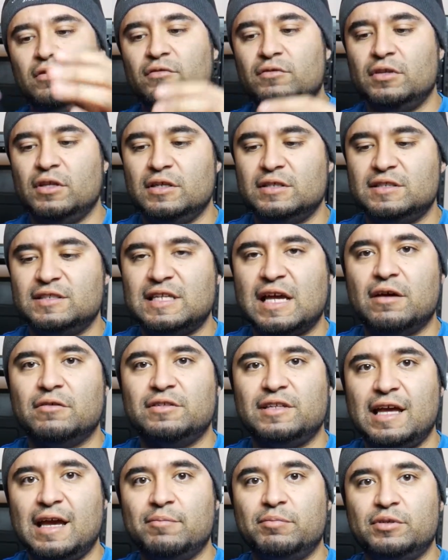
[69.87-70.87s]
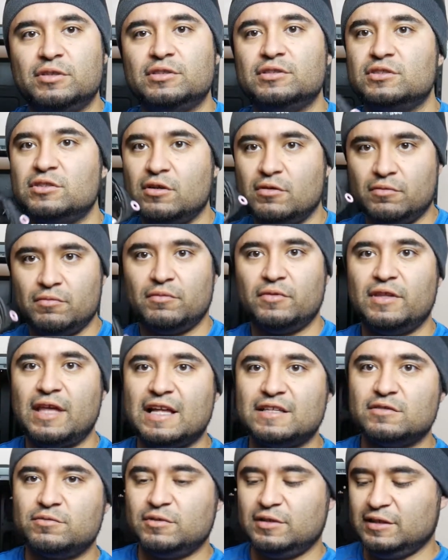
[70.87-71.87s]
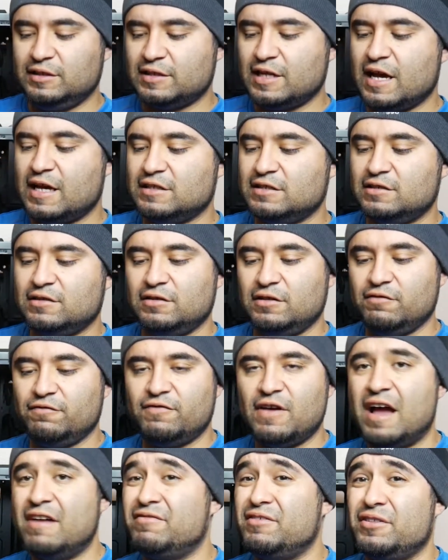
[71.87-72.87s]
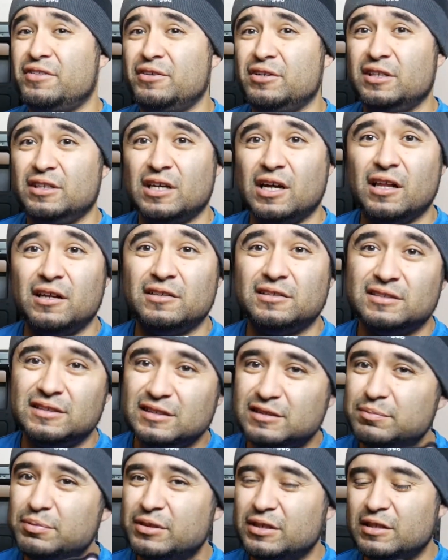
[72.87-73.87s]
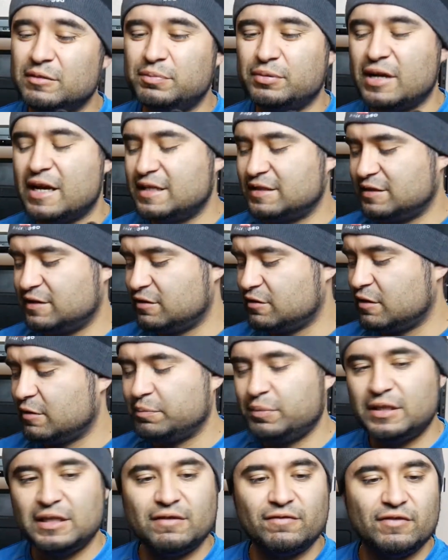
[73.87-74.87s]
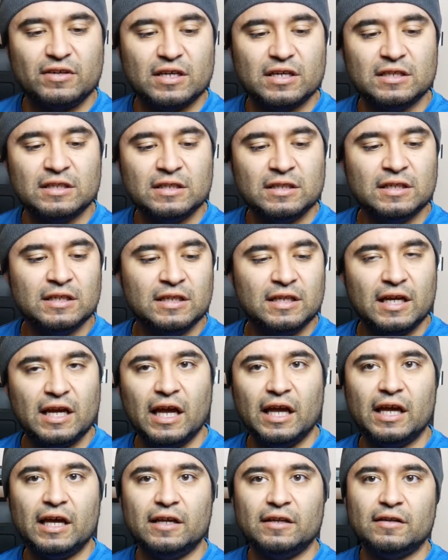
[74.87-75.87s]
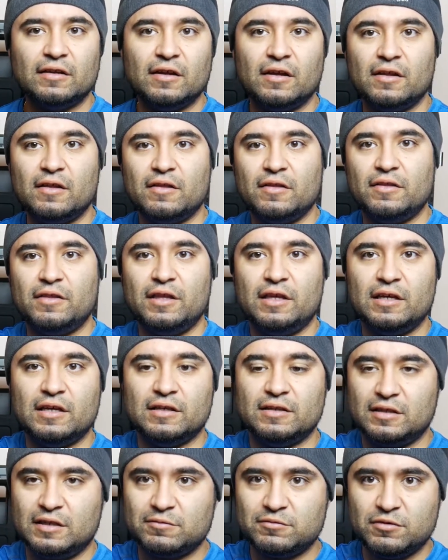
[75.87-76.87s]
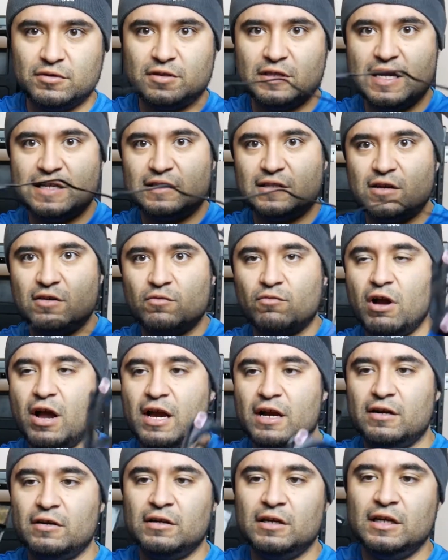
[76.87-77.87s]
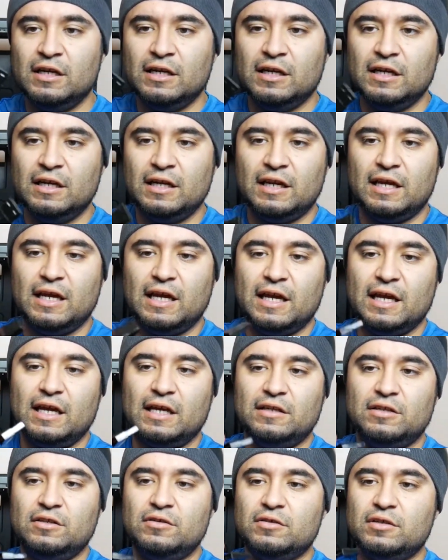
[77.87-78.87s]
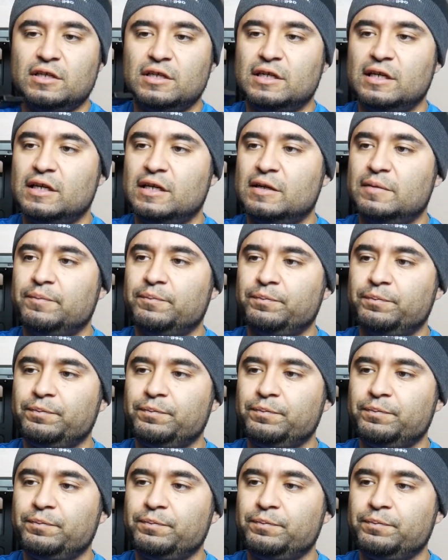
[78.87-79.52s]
the sound dampener. So that's really nice. Five for thirty dollars. It's a pretty good price. They're Apevia, and the uh, it comes with a nice long wire and you could uh,